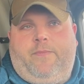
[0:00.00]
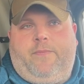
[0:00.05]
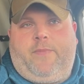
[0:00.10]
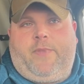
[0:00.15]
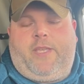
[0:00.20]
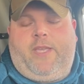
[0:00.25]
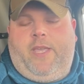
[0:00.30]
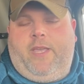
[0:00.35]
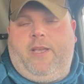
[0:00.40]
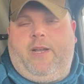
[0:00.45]

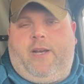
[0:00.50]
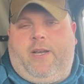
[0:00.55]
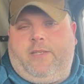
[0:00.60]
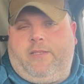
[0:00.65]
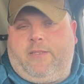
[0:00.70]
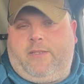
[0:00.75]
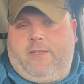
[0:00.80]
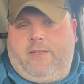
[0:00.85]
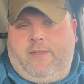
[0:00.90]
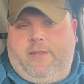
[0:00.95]

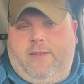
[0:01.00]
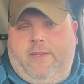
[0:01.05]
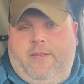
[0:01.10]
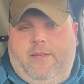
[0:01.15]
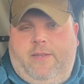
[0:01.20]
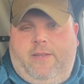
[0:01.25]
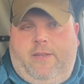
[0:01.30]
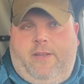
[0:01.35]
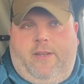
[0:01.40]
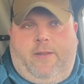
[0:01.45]
kiosks
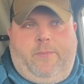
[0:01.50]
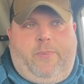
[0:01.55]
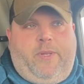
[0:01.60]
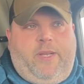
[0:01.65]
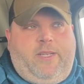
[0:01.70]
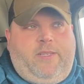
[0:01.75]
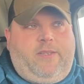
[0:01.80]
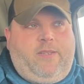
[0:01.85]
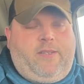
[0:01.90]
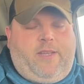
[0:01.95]
in
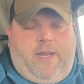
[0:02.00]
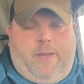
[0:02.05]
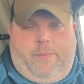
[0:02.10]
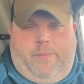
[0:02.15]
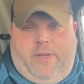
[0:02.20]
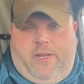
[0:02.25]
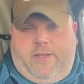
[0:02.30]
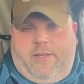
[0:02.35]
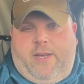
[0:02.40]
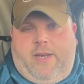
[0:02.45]
places like
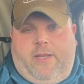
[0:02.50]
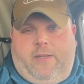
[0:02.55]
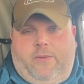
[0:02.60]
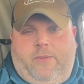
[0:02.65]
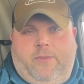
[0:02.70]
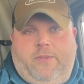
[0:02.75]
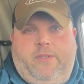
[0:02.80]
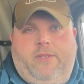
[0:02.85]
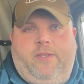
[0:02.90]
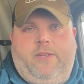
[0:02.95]

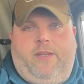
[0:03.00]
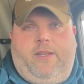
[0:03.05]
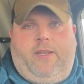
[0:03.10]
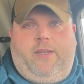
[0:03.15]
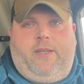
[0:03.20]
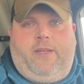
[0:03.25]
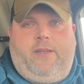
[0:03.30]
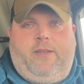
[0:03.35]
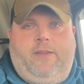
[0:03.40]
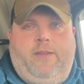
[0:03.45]
McDonald's
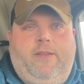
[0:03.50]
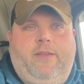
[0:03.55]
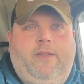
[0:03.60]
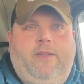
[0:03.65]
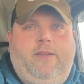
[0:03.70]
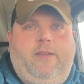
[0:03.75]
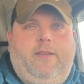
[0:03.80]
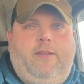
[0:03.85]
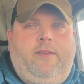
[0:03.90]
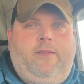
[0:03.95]
and
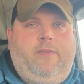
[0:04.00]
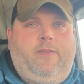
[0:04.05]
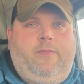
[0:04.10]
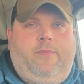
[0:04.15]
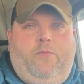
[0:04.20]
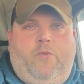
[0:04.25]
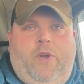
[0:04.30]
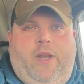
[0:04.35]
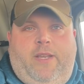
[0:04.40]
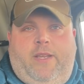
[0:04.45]

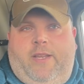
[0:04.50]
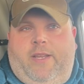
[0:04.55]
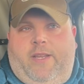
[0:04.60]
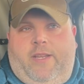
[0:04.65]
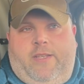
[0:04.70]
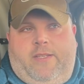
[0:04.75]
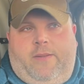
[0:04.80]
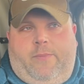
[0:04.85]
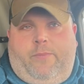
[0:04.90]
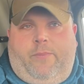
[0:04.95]

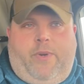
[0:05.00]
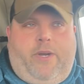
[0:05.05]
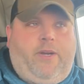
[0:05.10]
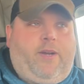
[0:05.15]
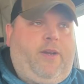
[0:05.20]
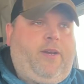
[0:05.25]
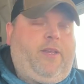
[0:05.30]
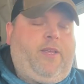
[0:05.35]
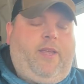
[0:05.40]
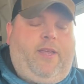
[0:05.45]
Wendy's and
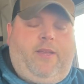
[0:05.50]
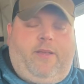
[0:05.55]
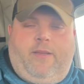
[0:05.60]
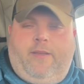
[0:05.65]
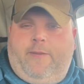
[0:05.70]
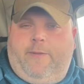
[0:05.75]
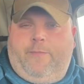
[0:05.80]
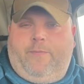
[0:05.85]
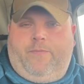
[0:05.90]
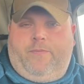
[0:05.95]
Burger King.
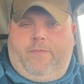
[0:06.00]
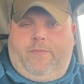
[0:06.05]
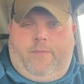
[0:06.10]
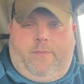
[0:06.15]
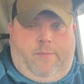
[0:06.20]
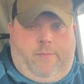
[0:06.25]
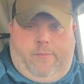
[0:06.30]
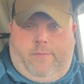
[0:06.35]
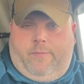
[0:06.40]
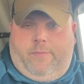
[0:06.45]

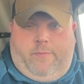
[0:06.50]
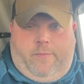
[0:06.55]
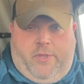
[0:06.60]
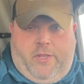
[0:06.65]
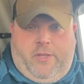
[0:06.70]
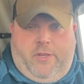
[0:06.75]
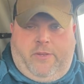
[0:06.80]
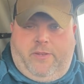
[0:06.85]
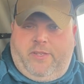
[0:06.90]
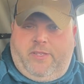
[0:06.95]
You
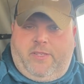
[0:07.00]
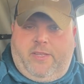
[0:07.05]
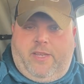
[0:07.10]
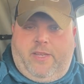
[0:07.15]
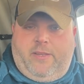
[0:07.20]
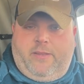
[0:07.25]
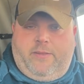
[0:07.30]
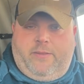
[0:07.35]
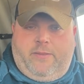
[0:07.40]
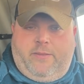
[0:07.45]
notice
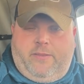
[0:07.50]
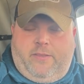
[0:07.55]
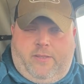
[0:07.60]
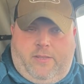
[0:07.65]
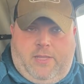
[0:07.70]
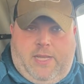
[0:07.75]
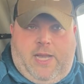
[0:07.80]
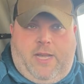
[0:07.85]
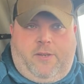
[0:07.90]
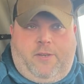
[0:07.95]
that? The
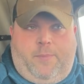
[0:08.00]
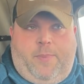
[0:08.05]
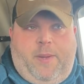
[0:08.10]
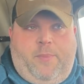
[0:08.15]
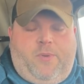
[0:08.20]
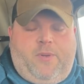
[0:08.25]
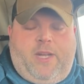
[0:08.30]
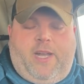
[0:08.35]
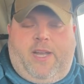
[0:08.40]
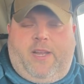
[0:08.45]
louder
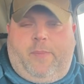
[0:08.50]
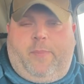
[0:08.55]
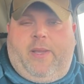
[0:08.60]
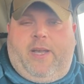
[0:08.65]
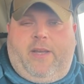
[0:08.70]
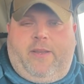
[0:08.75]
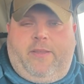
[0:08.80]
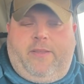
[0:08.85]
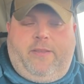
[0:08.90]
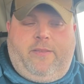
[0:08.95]
people got
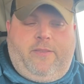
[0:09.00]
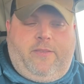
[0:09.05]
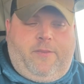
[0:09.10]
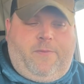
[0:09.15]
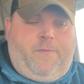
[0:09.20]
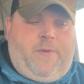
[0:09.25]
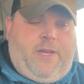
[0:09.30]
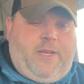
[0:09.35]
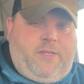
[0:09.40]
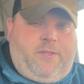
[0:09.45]
about it, the
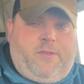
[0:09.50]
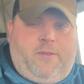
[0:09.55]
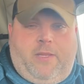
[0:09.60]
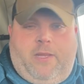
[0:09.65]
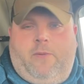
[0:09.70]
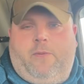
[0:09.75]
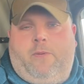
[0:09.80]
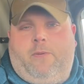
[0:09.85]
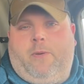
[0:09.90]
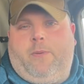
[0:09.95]
faster
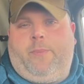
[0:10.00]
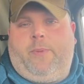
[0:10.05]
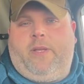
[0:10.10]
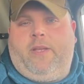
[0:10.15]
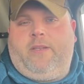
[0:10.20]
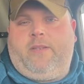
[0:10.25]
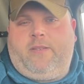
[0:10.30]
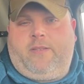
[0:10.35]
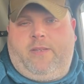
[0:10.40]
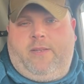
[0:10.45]
they were
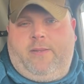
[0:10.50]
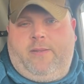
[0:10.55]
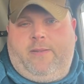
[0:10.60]
replaced.